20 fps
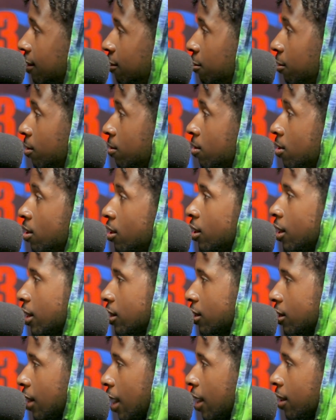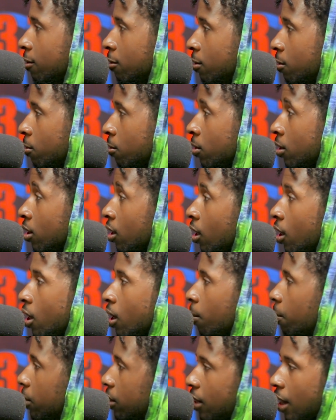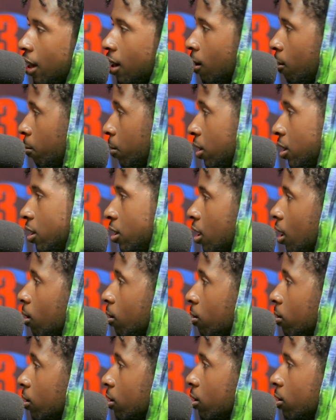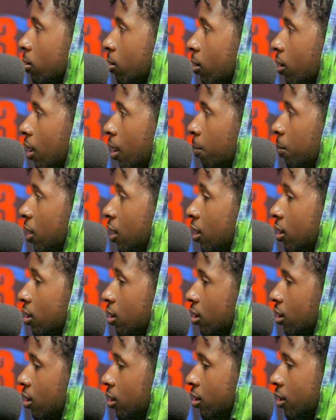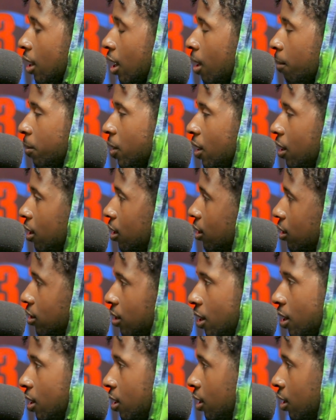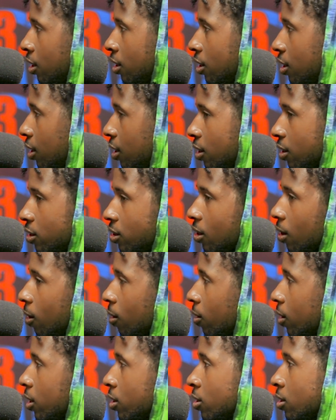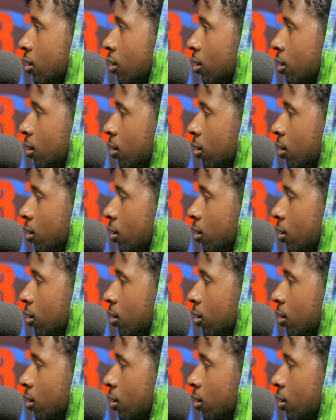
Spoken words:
you do it. This is how you do it. But they don't really know. You know what I mean? Dom Kennedy said it in a song. Is